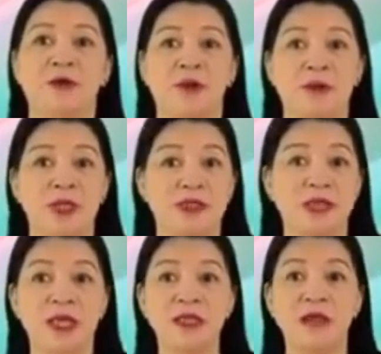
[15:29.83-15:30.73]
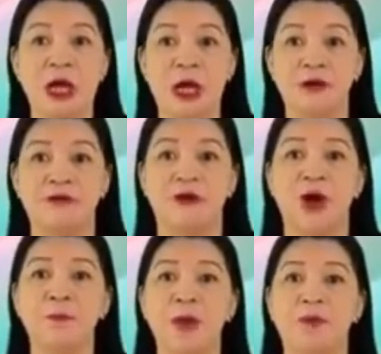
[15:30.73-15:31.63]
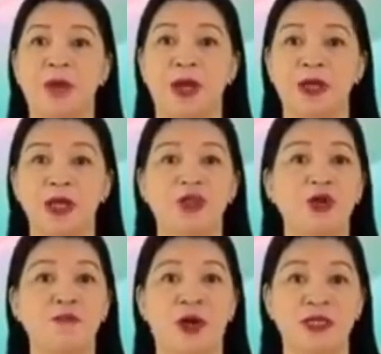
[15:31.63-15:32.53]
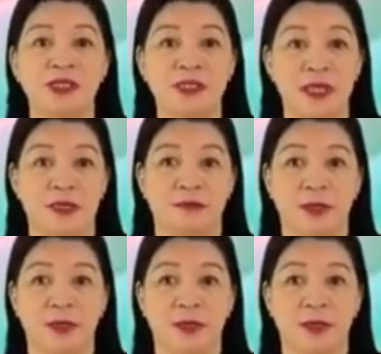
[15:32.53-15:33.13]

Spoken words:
from the second half of February to March 10.